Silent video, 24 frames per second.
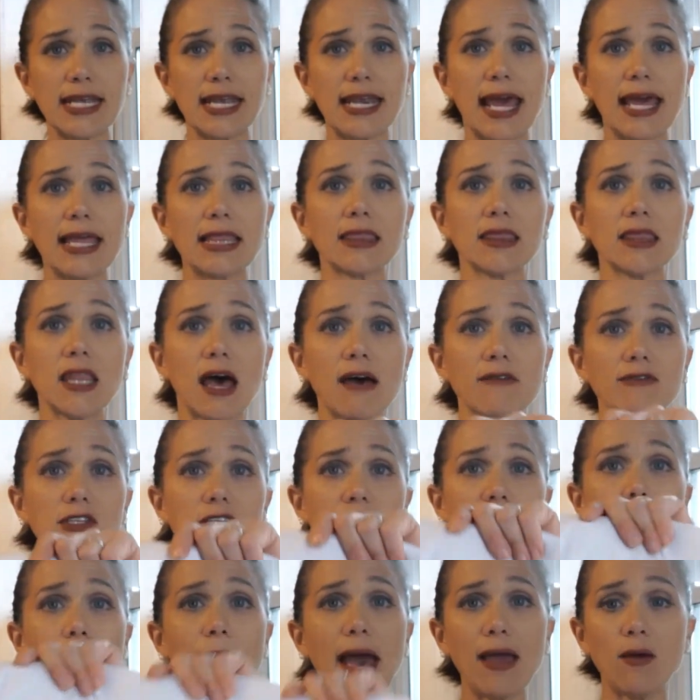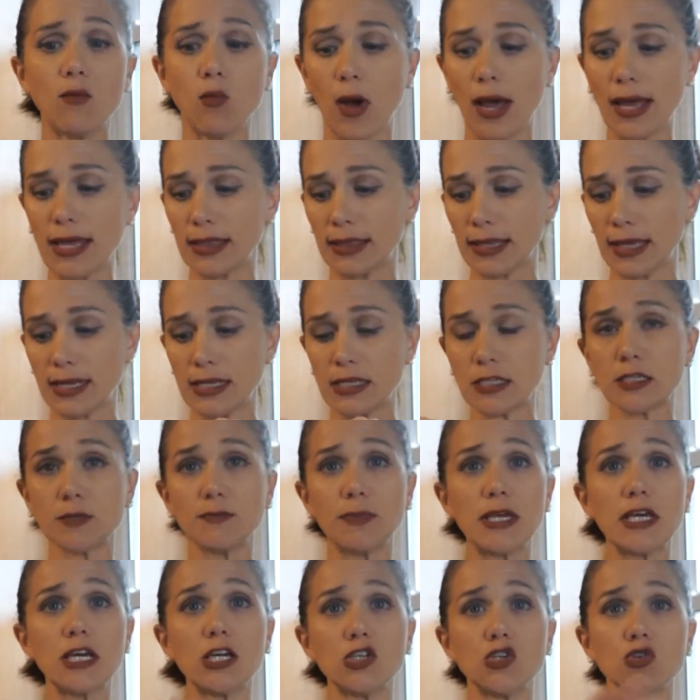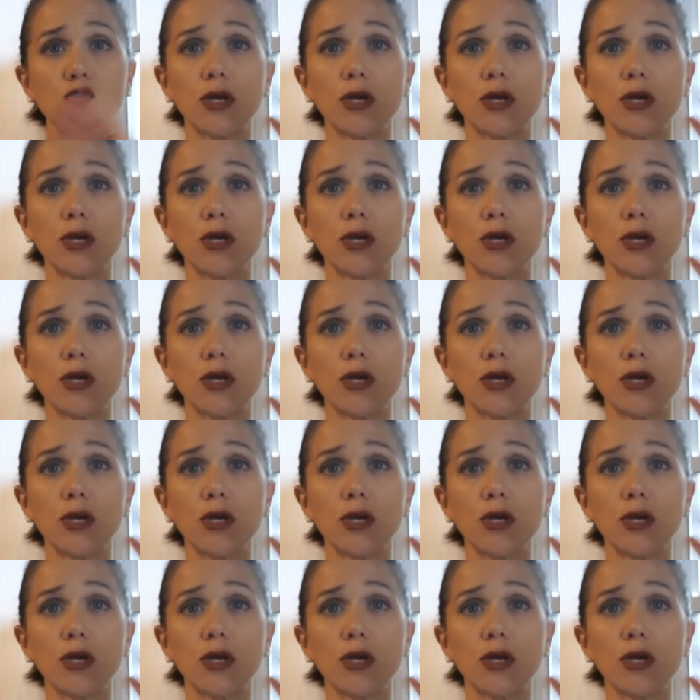And I love to buy white linens because